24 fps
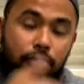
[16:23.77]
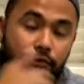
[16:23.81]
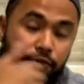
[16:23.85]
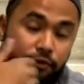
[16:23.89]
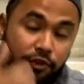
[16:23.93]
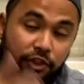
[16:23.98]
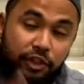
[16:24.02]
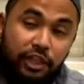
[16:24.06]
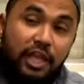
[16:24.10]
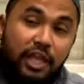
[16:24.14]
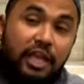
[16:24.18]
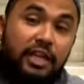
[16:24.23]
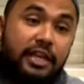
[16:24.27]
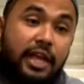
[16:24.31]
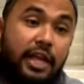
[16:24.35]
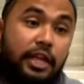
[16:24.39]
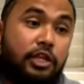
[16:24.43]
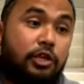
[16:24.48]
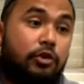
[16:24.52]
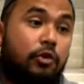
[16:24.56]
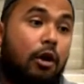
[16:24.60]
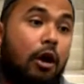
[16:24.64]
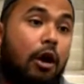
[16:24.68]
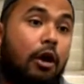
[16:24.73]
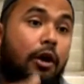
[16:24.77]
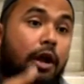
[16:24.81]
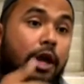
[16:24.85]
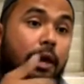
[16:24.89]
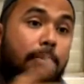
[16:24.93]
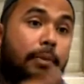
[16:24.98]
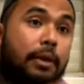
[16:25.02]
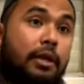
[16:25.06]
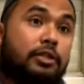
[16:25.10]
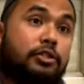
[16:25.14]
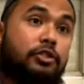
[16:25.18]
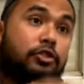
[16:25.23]
you think that you are
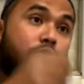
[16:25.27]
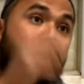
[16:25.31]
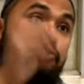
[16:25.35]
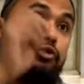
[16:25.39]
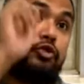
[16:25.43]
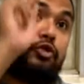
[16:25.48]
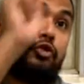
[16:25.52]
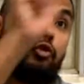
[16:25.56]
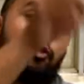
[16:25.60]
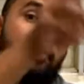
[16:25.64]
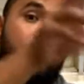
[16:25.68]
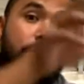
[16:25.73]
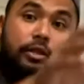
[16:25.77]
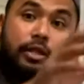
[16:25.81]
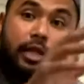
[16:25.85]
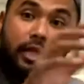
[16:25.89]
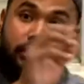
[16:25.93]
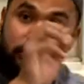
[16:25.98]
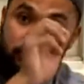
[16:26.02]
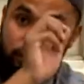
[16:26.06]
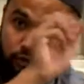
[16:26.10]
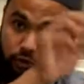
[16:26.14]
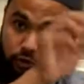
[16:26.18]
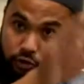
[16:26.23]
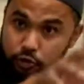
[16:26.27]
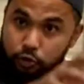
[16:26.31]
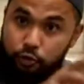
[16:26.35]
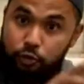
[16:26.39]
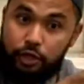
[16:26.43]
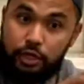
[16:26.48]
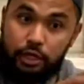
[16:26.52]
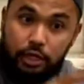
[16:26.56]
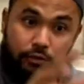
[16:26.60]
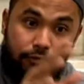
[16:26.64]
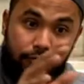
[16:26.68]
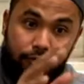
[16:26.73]
able to throw it, then do
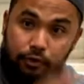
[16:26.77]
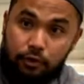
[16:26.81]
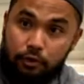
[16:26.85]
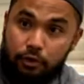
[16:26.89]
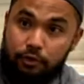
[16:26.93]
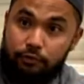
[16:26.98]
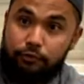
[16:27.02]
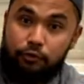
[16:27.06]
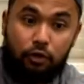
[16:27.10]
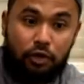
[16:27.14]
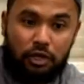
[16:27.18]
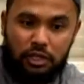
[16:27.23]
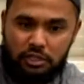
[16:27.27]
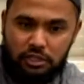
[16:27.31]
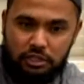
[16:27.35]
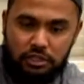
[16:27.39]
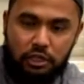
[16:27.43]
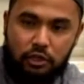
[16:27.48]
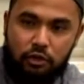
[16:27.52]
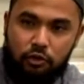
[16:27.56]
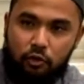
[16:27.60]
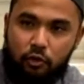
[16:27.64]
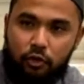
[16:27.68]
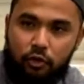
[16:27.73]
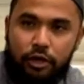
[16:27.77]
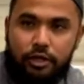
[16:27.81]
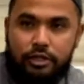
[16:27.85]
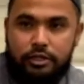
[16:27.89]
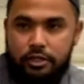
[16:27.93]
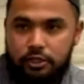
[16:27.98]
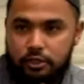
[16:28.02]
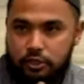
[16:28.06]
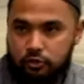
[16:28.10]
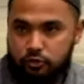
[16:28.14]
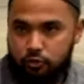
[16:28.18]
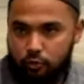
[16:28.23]
it. If not, it's still correct.
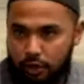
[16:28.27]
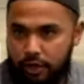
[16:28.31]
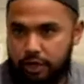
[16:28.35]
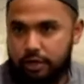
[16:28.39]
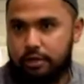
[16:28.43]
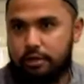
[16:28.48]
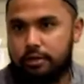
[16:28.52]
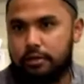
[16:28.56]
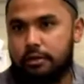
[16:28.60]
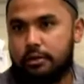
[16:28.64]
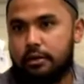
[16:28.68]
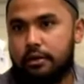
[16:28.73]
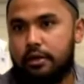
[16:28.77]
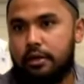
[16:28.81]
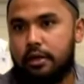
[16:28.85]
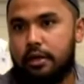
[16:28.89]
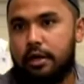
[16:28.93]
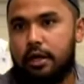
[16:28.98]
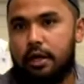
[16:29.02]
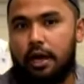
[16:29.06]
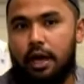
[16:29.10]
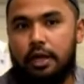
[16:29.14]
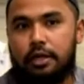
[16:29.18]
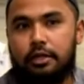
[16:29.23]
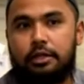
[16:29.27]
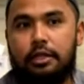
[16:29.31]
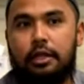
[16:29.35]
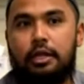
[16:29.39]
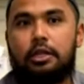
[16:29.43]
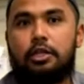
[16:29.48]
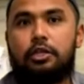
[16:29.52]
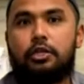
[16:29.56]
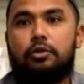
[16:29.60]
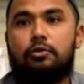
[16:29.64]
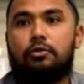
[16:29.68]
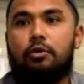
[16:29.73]
Just wait until
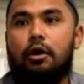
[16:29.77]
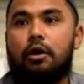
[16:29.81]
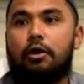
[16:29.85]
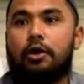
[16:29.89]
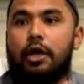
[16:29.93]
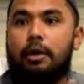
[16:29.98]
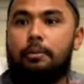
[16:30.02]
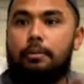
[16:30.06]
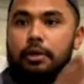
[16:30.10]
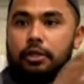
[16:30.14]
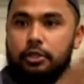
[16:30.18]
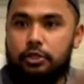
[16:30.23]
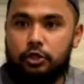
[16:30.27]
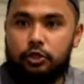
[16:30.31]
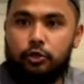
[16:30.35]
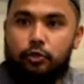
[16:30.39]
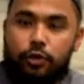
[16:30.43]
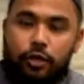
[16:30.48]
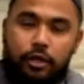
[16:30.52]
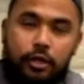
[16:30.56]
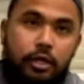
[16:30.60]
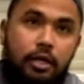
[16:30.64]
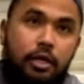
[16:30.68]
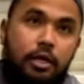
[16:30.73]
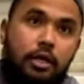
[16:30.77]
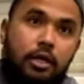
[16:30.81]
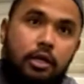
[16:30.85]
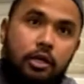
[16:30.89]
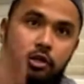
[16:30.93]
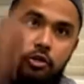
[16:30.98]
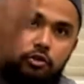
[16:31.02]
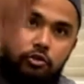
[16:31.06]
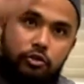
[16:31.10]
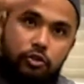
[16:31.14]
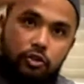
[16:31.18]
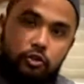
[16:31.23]
you are able to do it.
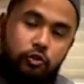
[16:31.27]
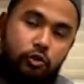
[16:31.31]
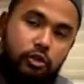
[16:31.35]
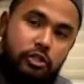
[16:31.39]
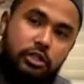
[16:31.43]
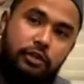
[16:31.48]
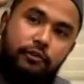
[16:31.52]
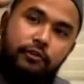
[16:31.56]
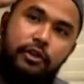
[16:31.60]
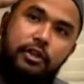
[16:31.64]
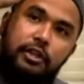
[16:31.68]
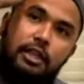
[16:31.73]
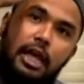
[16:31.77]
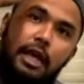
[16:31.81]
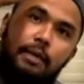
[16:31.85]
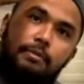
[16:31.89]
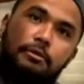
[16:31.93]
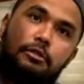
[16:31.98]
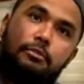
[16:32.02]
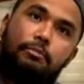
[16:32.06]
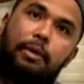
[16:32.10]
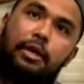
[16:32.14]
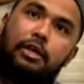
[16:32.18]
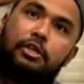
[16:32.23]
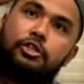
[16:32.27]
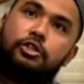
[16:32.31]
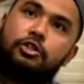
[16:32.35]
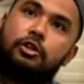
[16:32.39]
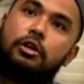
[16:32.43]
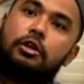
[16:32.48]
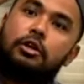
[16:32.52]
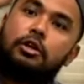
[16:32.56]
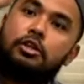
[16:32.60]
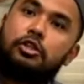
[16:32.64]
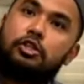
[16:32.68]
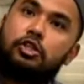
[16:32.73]
You throw 7 times. Make sure
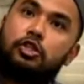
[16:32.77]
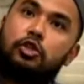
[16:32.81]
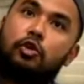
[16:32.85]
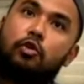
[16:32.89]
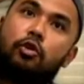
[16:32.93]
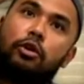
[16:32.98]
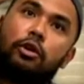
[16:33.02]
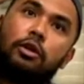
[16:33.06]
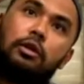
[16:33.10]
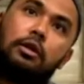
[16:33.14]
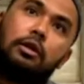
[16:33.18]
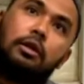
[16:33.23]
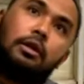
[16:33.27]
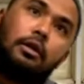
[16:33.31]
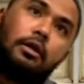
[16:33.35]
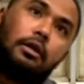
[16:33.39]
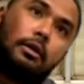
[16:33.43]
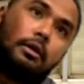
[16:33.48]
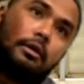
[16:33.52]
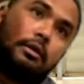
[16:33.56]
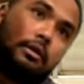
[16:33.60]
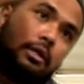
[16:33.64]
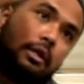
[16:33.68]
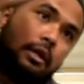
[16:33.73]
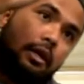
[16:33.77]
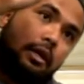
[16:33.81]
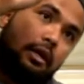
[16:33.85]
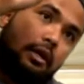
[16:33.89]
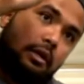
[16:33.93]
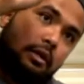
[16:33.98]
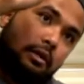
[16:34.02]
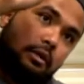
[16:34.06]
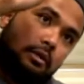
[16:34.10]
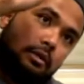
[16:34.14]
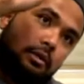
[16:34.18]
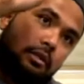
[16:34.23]
the stone, yeah,
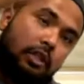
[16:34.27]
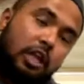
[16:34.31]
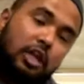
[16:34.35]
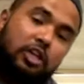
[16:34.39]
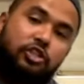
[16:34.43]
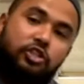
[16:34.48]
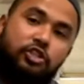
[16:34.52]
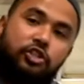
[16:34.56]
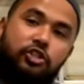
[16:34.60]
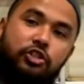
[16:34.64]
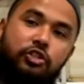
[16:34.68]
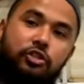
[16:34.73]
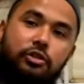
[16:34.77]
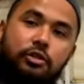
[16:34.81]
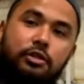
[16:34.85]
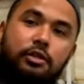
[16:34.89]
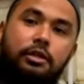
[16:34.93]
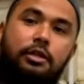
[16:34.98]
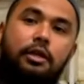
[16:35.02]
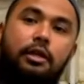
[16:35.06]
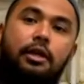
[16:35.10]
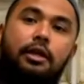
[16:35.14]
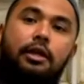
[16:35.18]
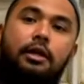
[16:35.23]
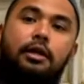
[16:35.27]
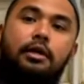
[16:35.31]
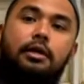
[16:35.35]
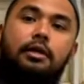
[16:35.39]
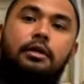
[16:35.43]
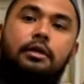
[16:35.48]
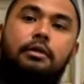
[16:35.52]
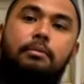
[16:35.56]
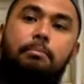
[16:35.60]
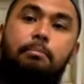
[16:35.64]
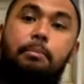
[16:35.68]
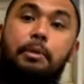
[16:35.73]
touch the
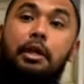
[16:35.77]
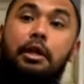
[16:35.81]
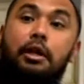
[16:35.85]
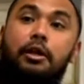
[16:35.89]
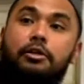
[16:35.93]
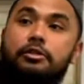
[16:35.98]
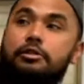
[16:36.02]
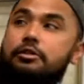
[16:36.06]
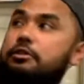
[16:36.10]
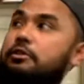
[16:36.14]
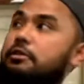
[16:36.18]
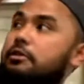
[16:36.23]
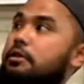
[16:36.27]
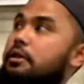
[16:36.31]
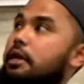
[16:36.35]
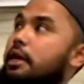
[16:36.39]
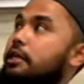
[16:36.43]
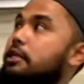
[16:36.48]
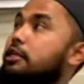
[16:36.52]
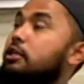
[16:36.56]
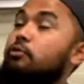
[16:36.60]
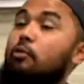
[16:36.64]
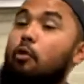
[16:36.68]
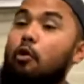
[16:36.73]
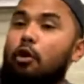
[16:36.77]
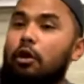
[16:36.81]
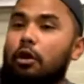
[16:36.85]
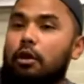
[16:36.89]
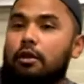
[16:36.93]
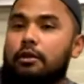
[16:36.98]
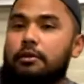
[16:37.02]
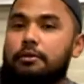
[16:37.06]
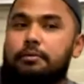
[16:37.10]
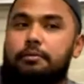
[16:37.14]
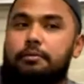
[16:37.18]
pillars, like the wall.